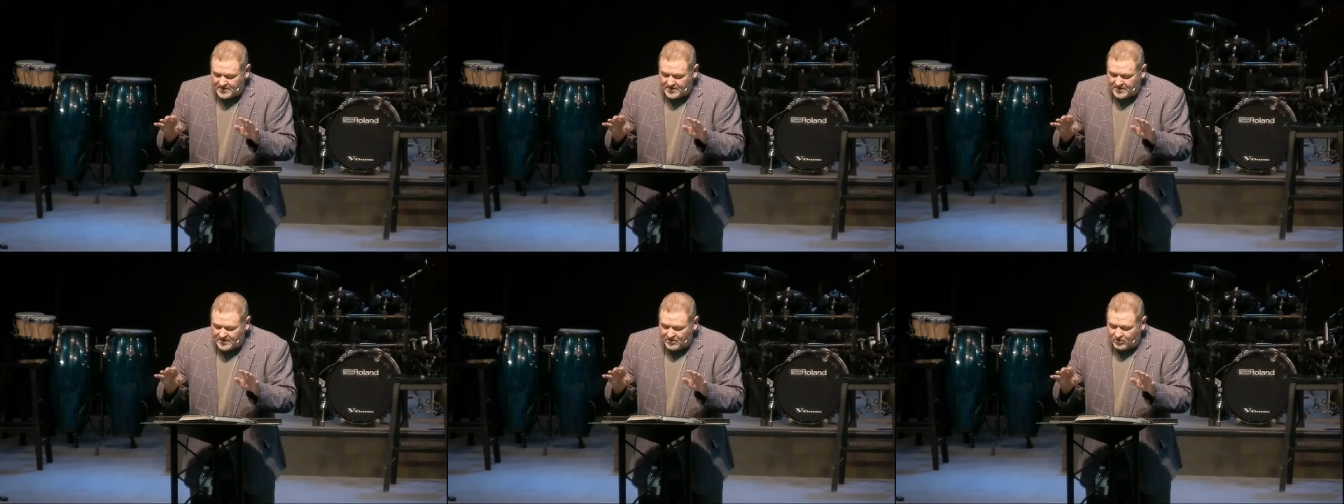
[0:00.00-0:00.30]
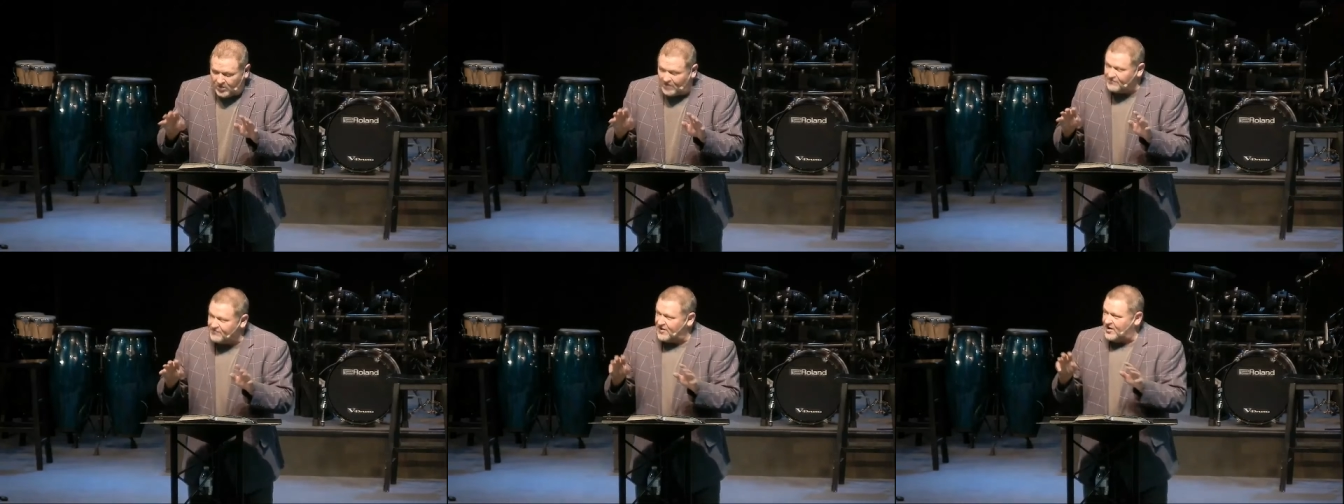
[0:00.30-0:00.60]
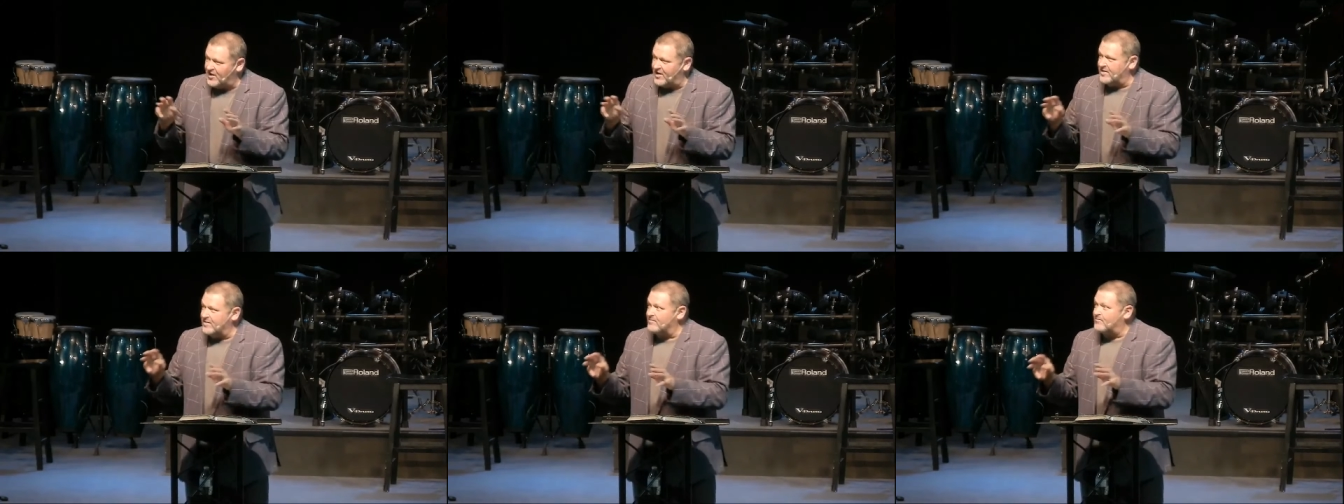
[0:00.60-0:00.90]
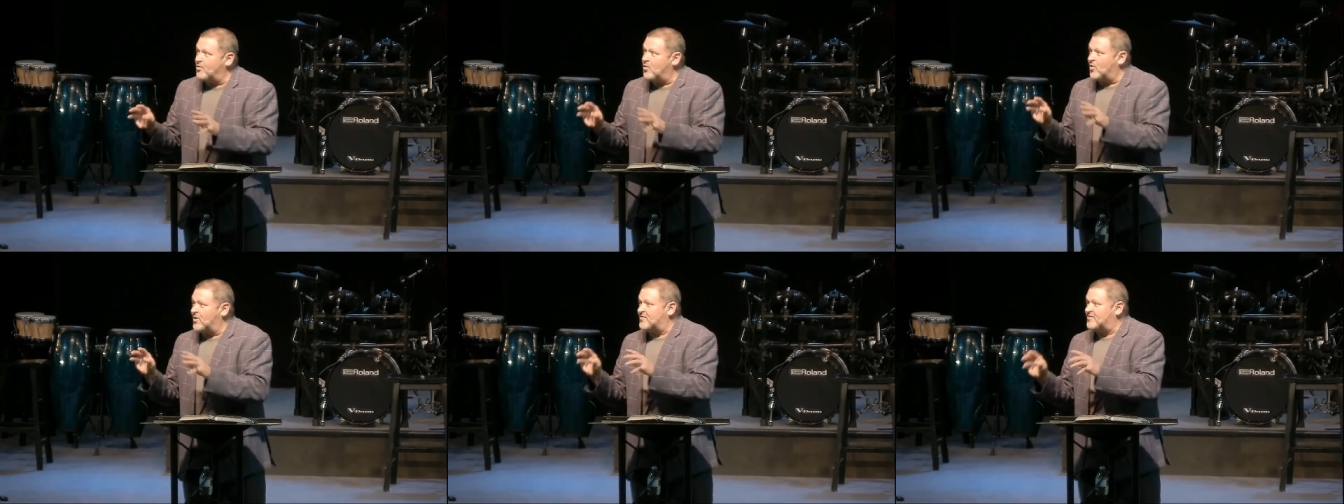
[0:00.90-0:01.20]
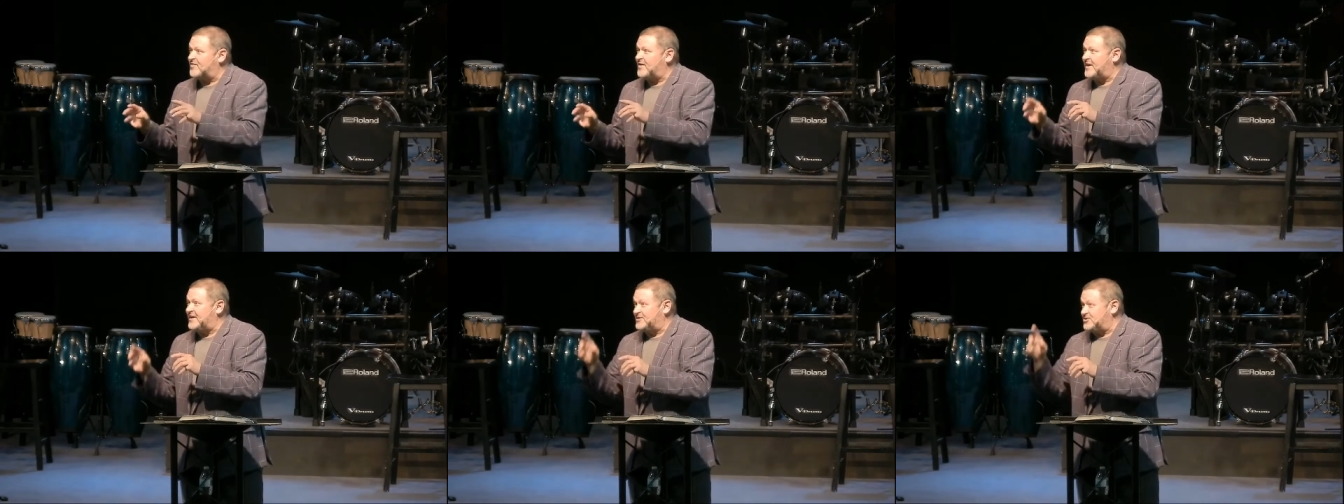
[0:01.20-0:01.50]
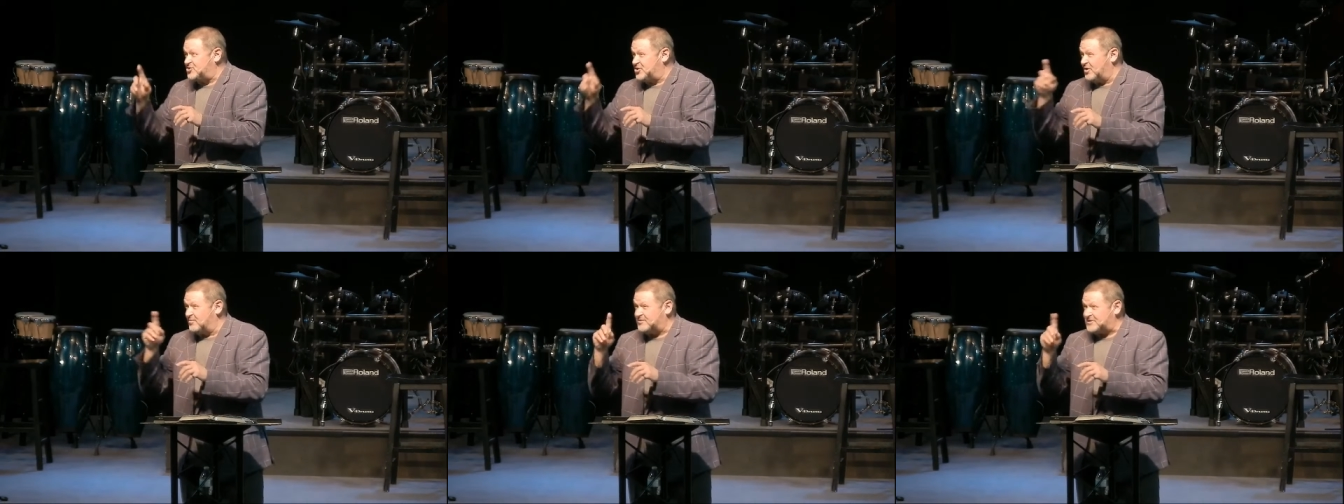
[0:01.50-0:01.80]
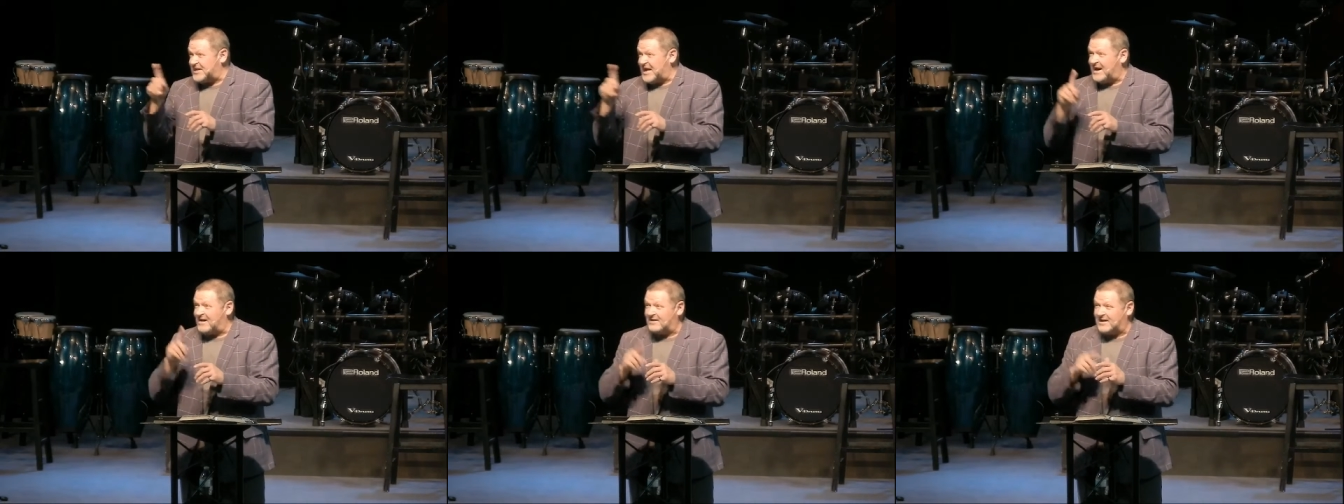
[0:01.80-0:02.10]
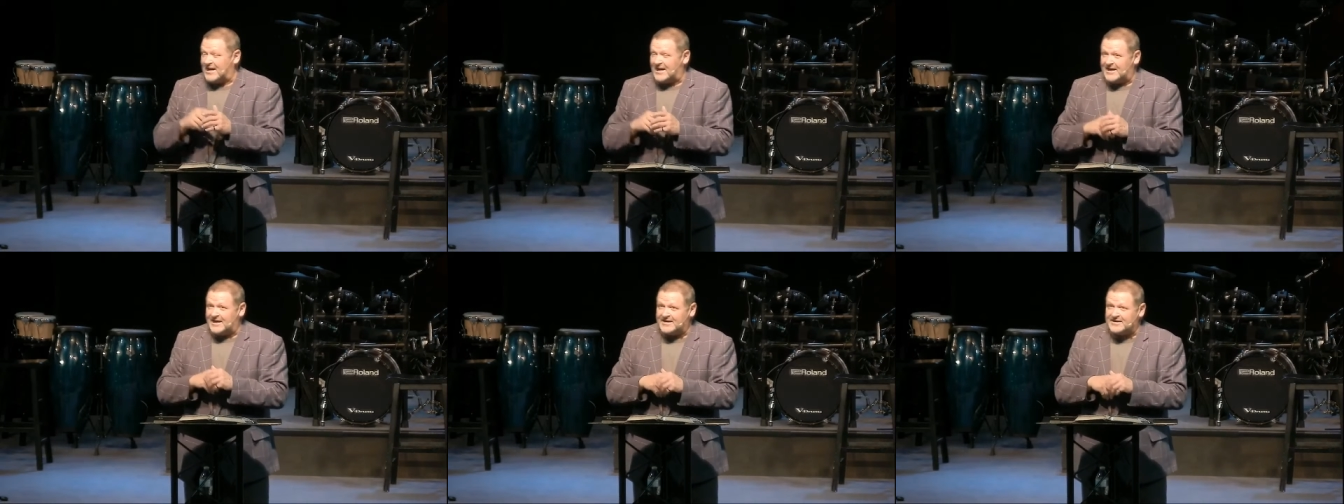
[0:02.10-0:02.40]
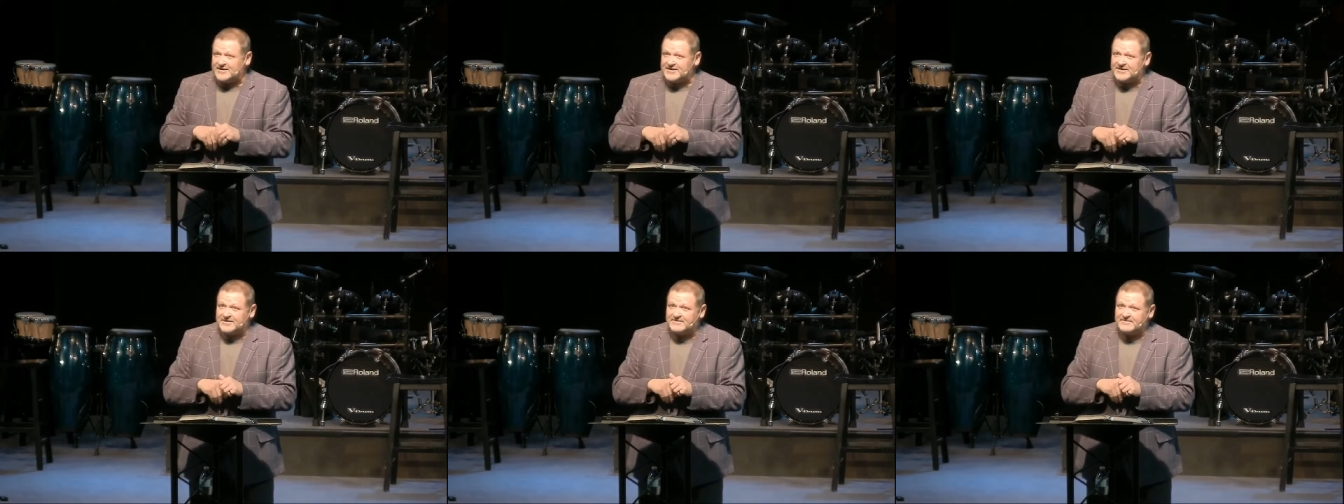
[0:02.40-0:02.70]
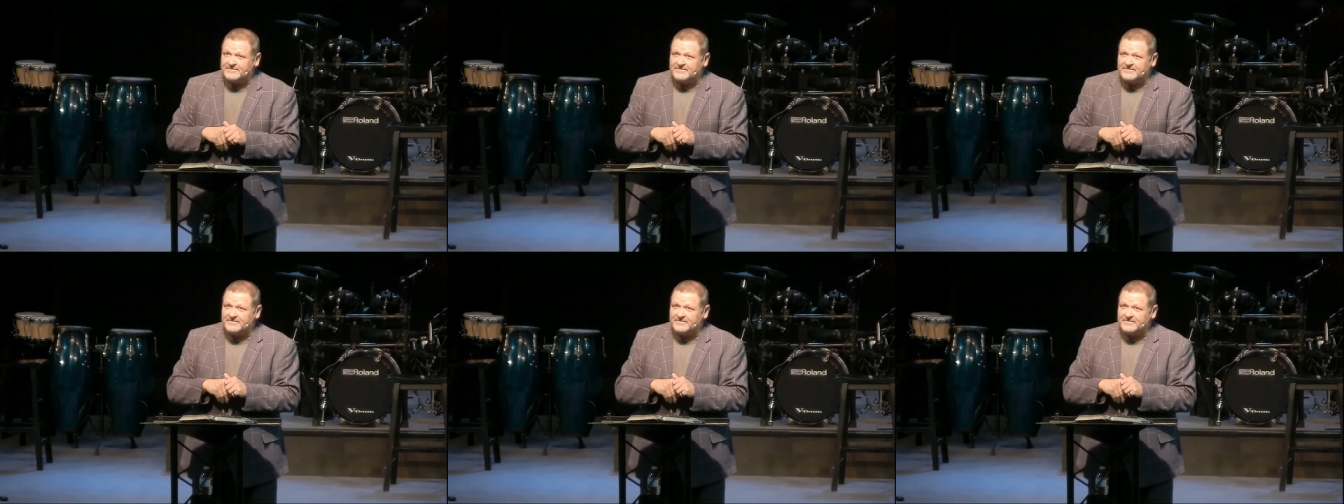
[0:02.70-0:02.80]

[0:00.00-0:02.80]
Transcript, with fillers: one very important thing jumps out at us.